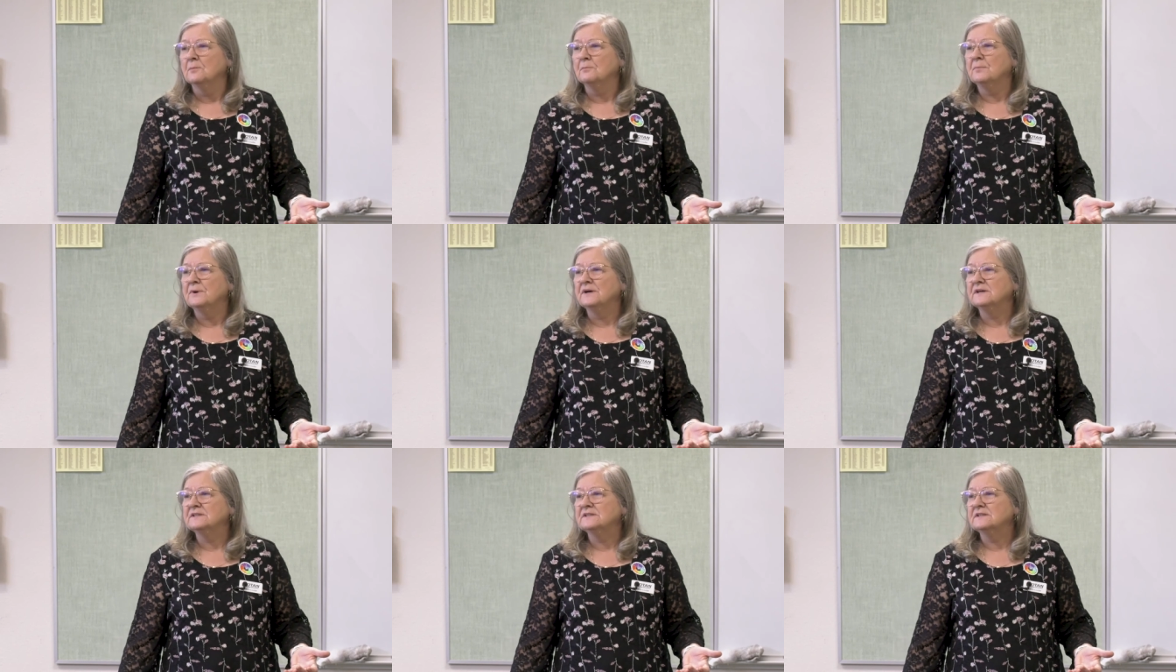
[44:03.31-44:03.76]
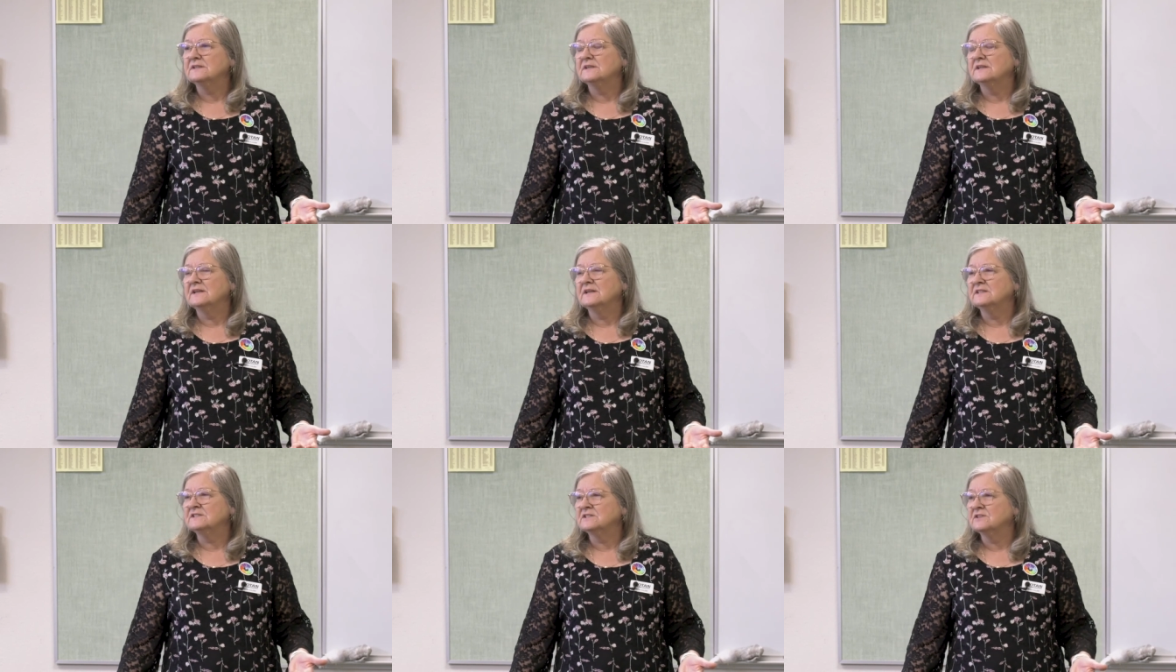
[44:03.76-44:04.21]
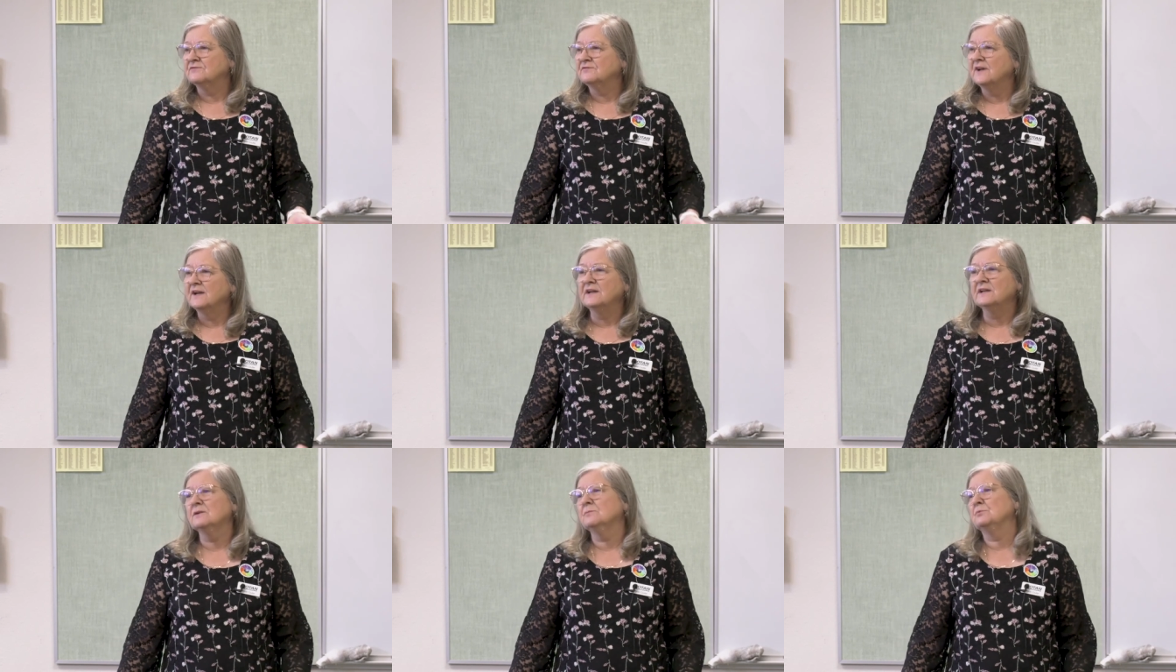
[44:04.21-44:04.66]
but it's
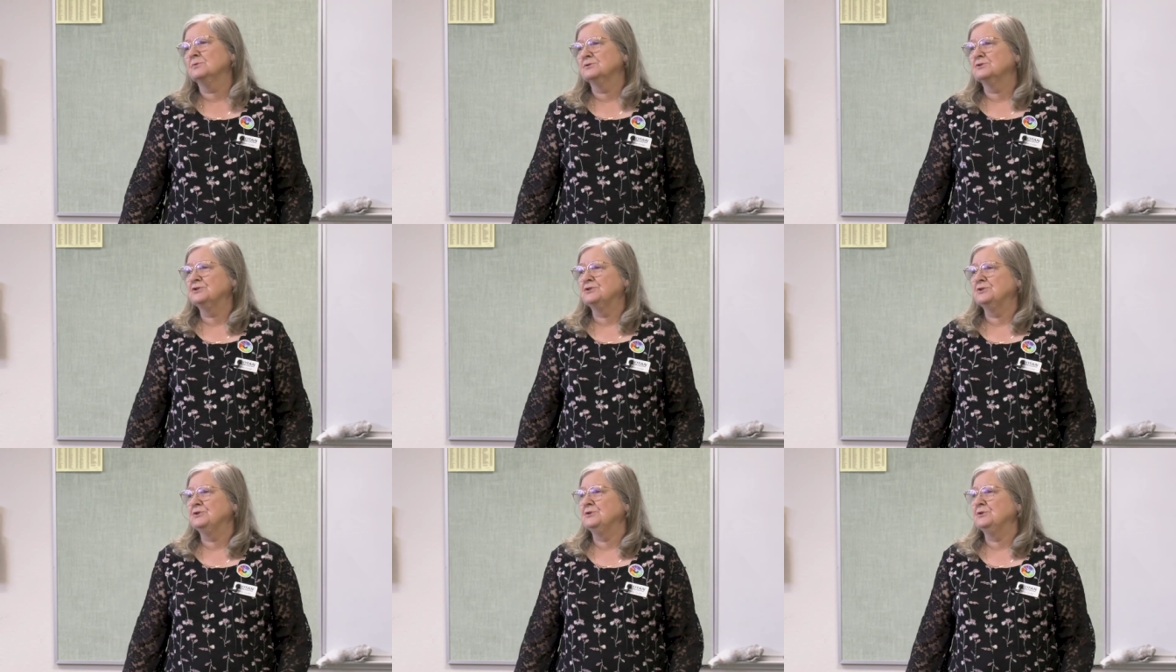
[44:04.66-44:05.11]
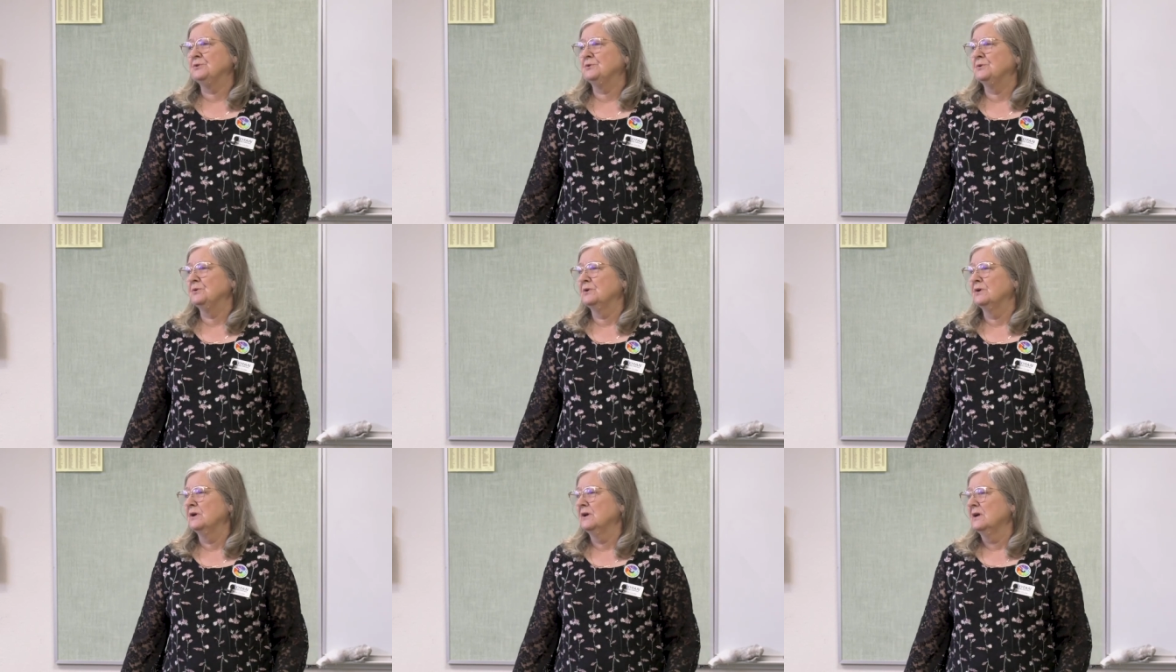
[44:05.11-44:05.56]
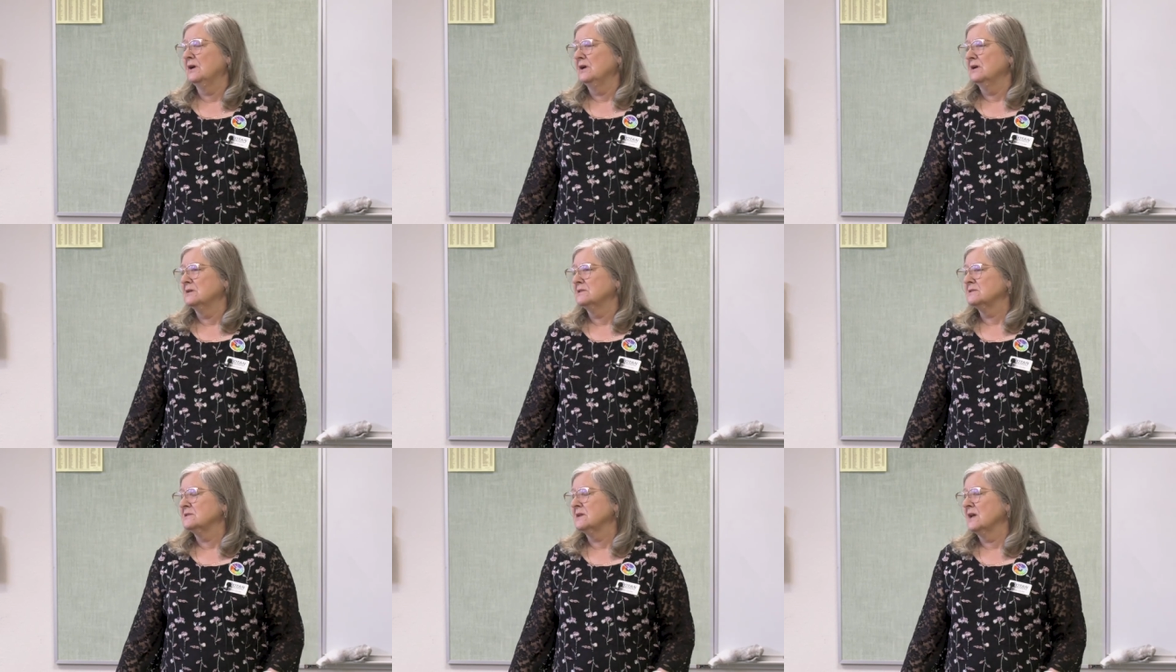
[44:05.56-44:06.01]
available to you.
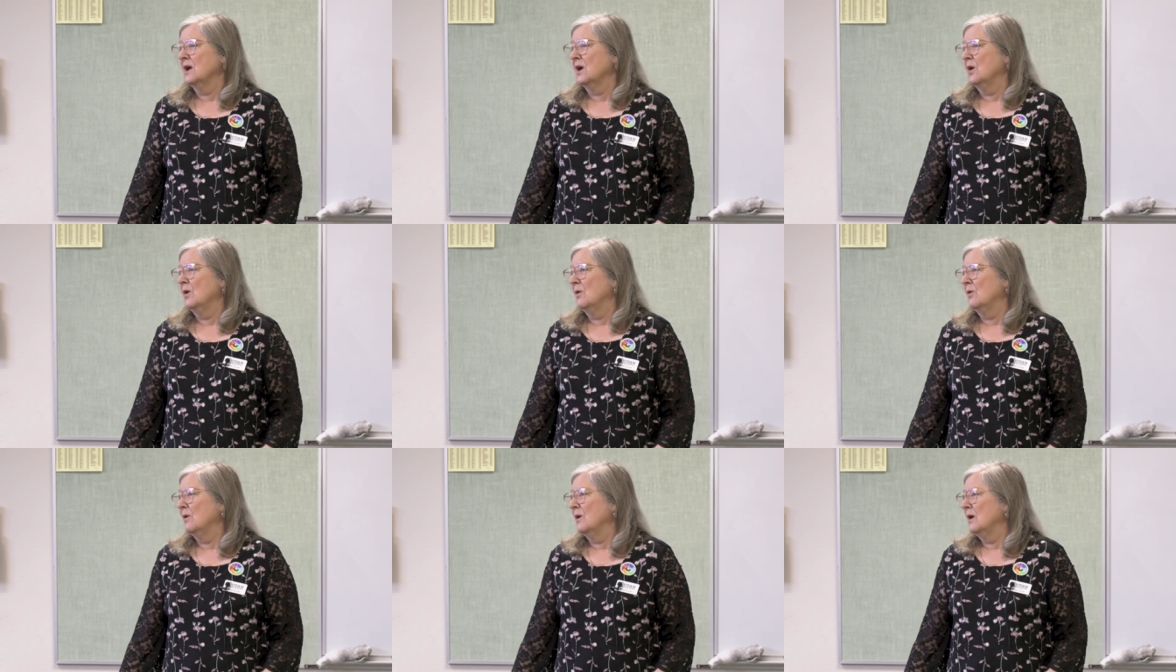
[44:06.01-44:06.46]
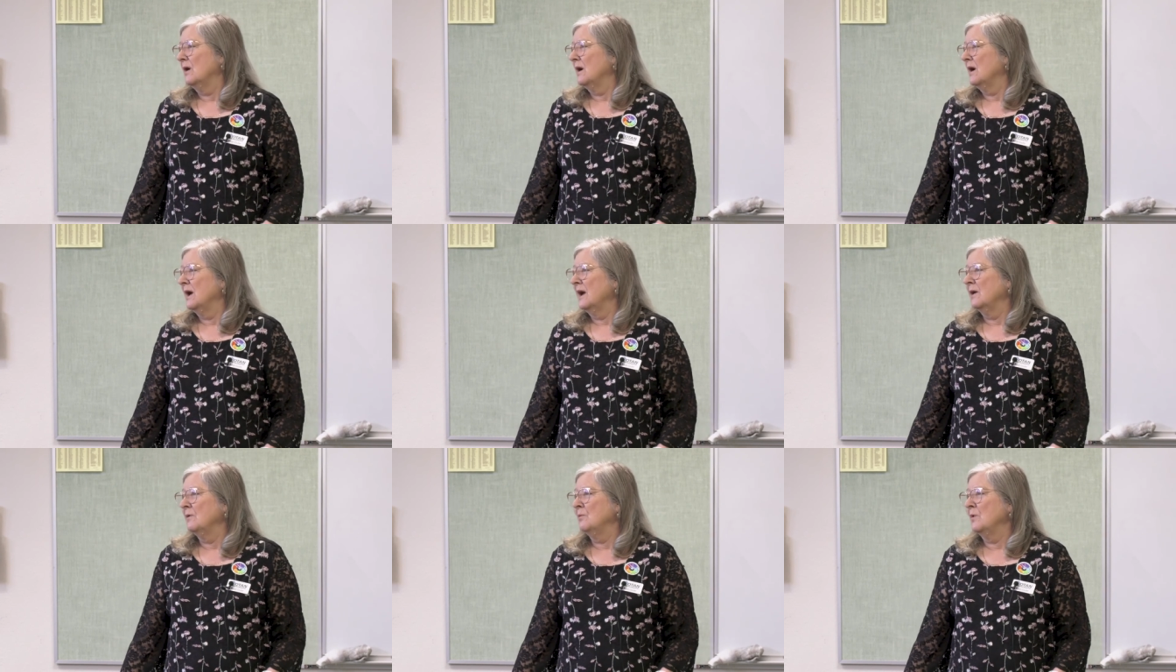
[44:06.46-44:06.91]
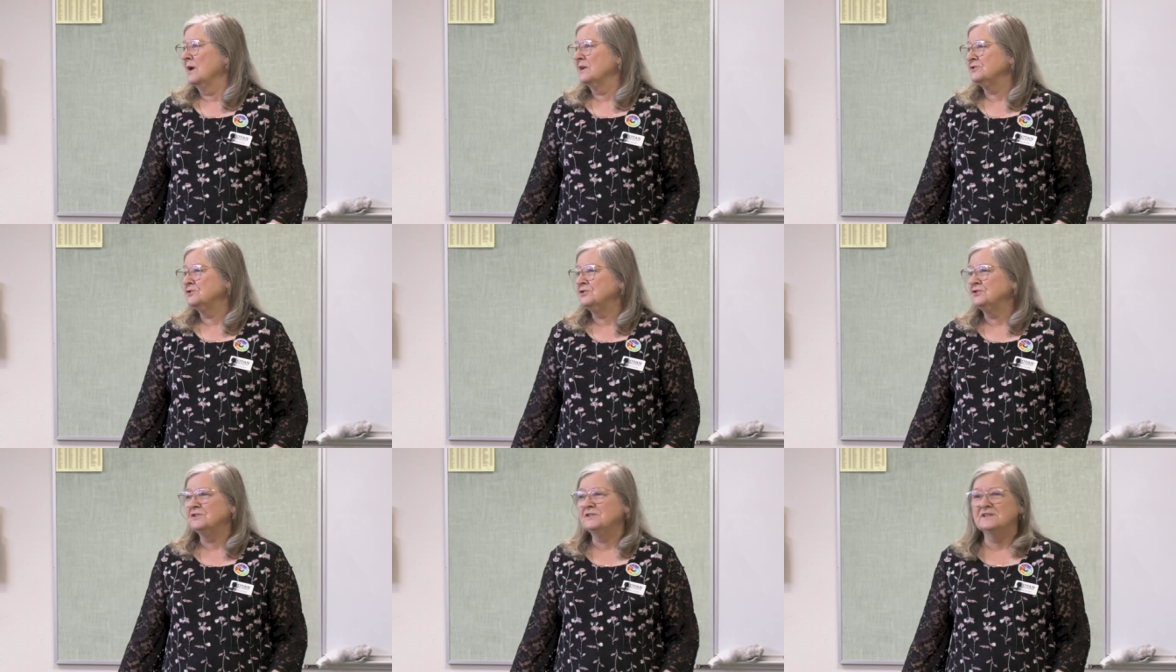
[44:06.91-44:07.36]
So I
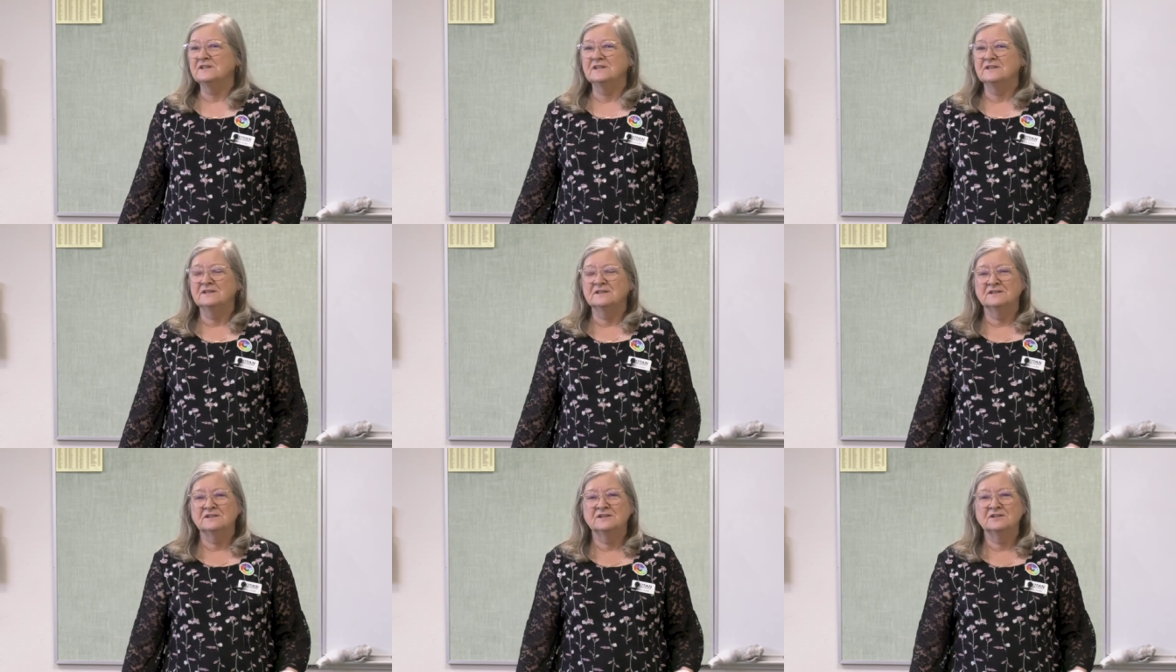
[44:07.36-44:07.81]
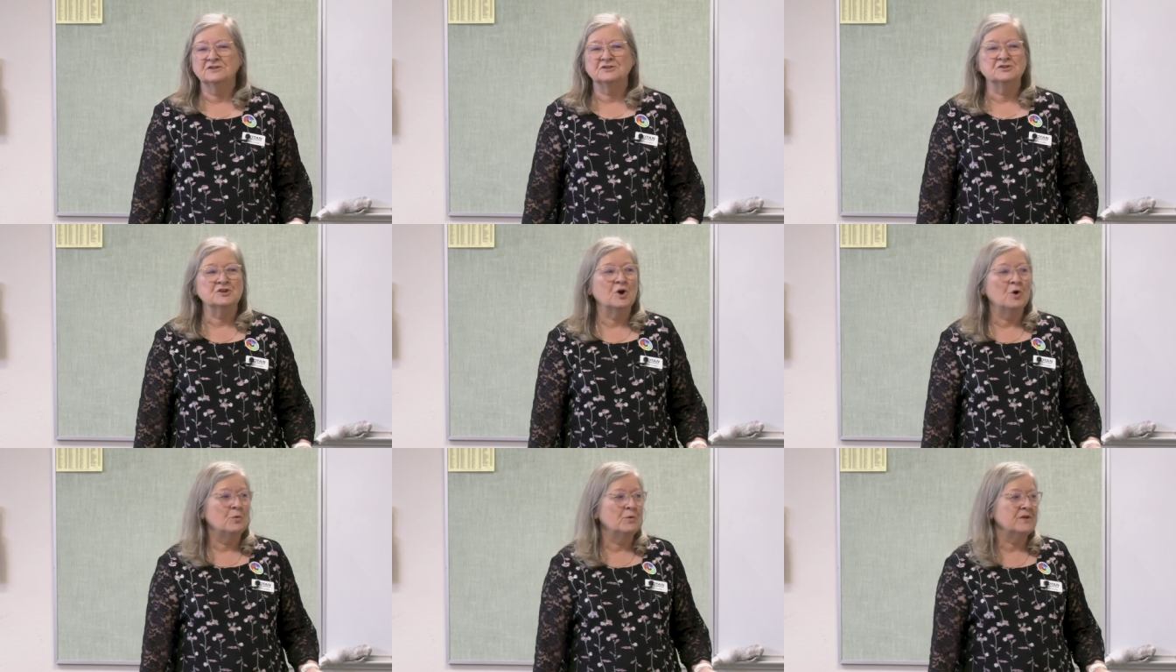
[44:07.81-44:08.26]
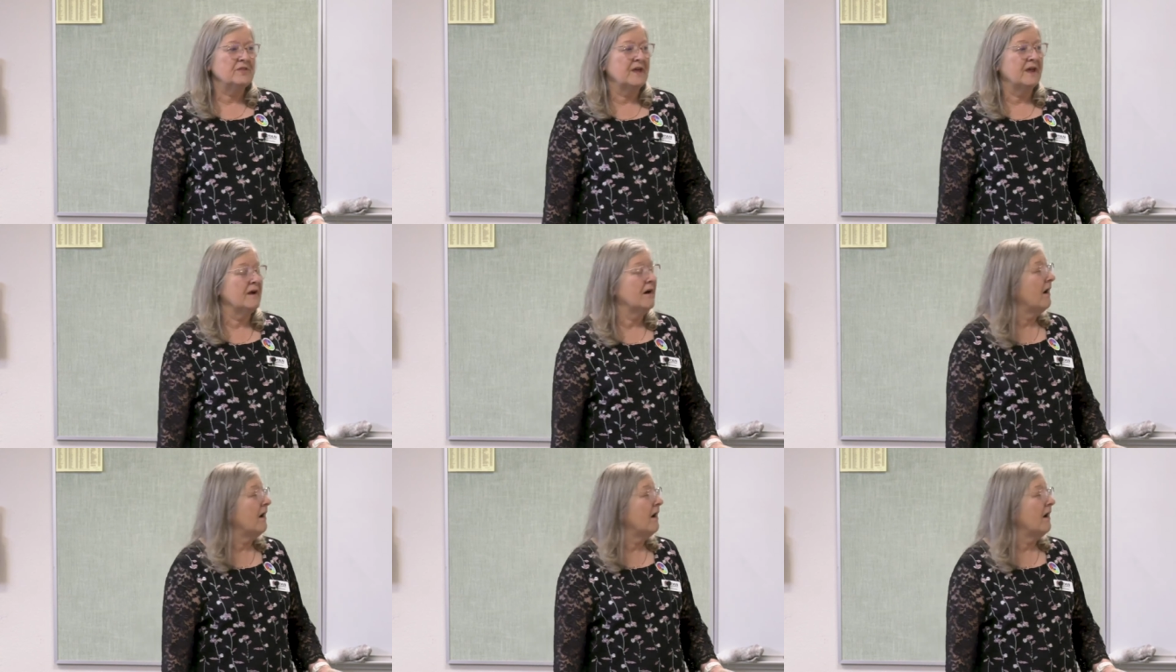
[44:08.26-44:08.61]
want you to, to know where they